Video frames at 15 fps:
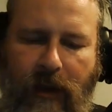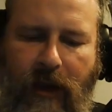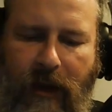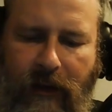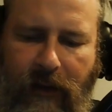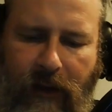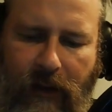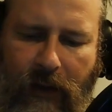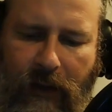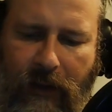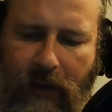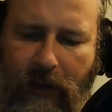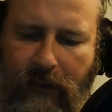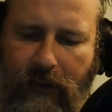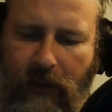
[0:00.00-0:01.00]
the idea, I
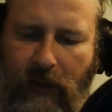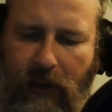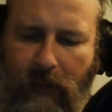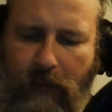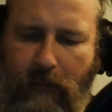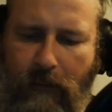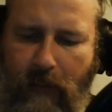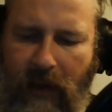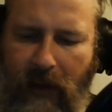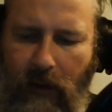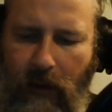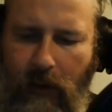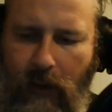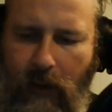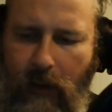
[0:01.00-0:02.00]
think, is in
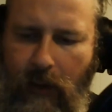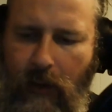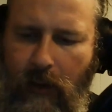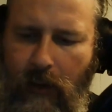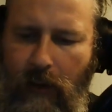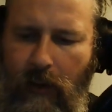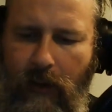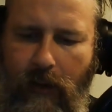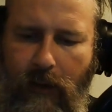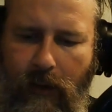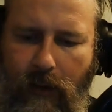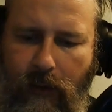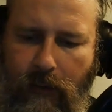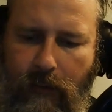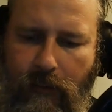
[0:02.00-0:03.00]
metal,
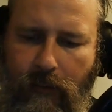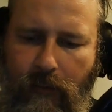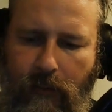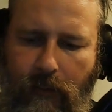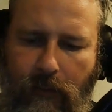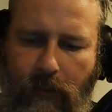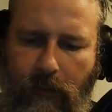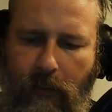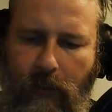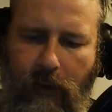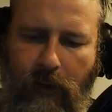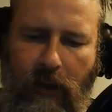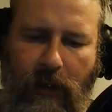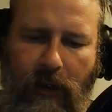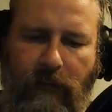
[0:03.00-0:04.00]
the
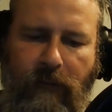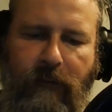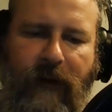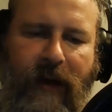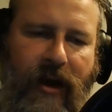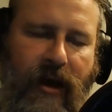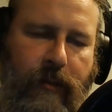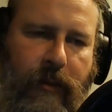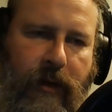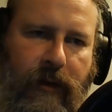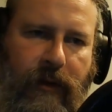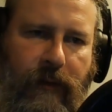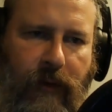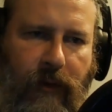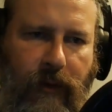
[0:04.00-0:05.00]

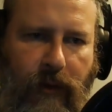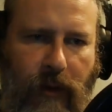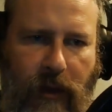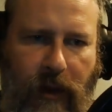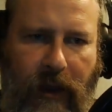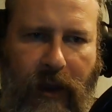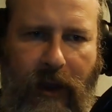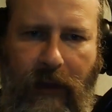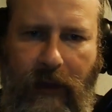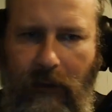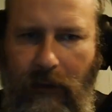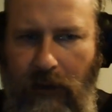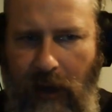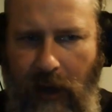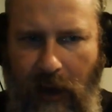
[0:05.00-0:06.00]
environment of the nuclei
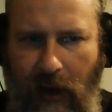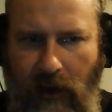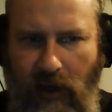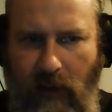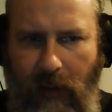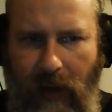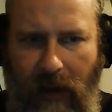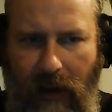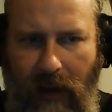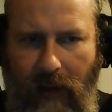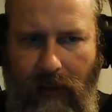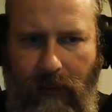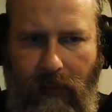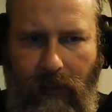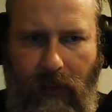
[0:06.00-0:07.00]
is changed
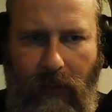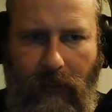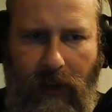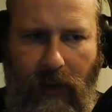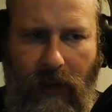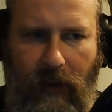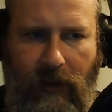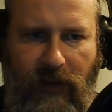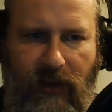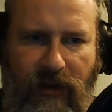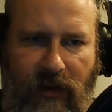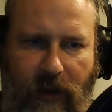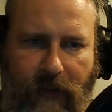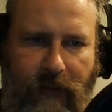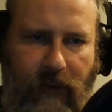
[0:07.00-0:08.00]
by being
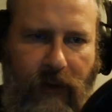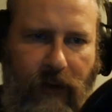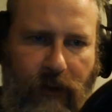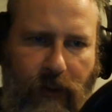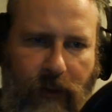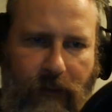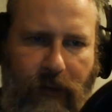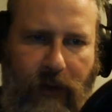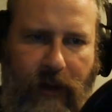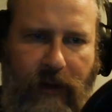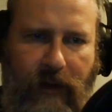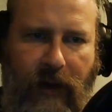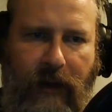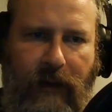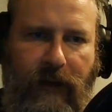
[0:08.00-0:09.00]
stuffed into a very
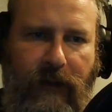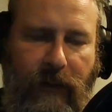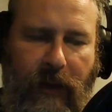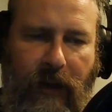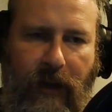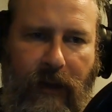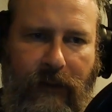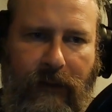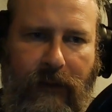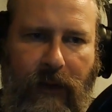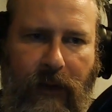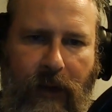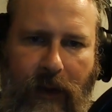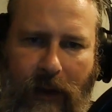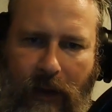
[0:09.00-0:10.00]
tight space,
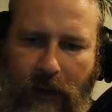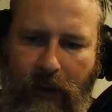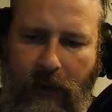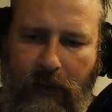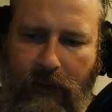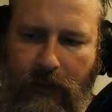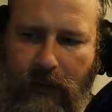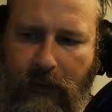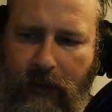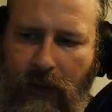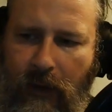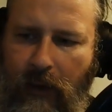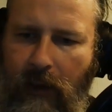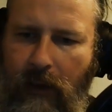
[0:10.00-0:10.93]
and this is